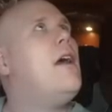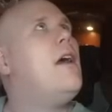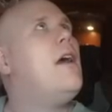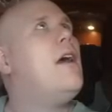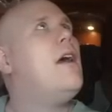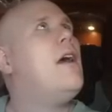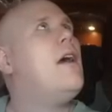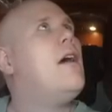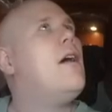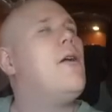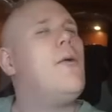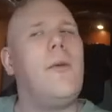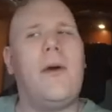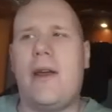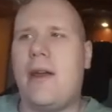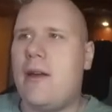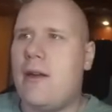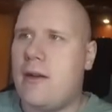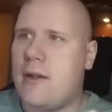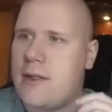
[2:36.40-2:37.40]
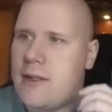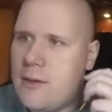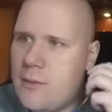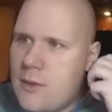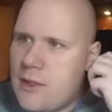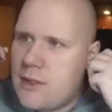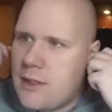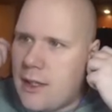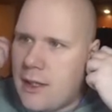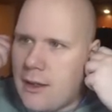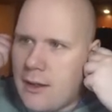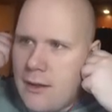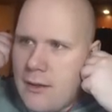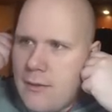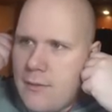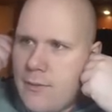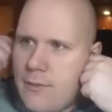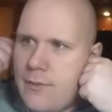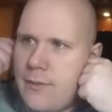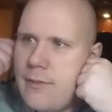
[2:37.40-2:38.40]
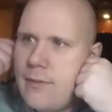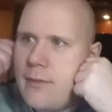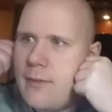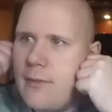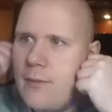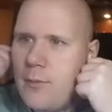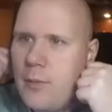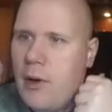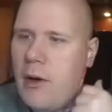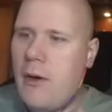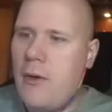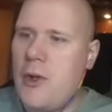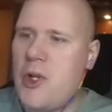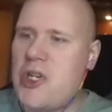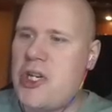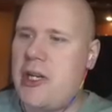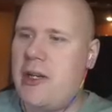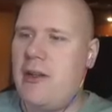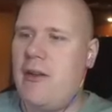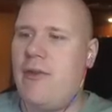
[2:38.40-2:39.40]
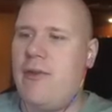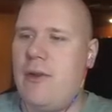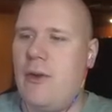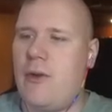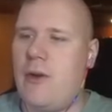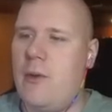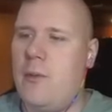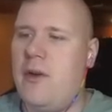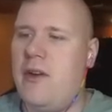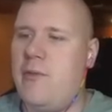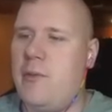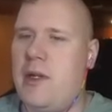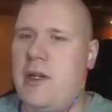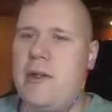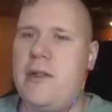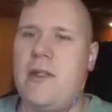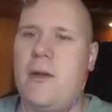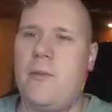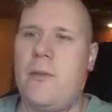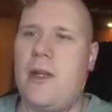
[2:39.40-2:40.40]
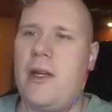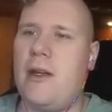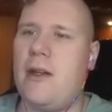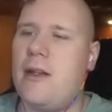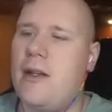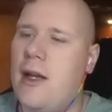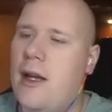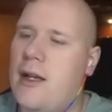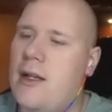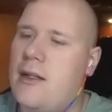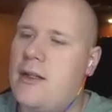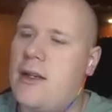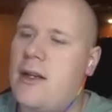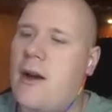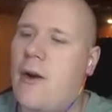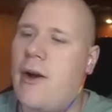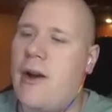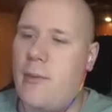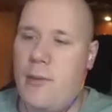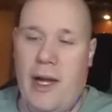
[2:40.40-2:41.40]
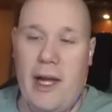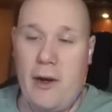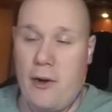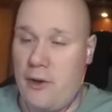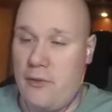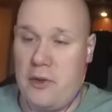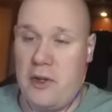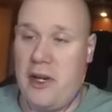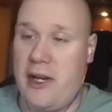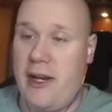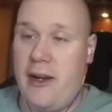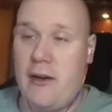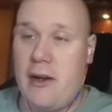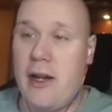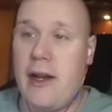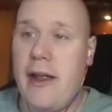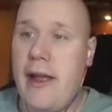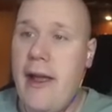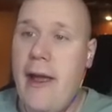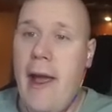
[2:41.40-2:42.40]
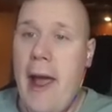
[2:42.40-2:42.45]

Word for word: Oh, goodness, someone's like polishing the floor above me or something. Uh, incredible. I don't know if you can hear it.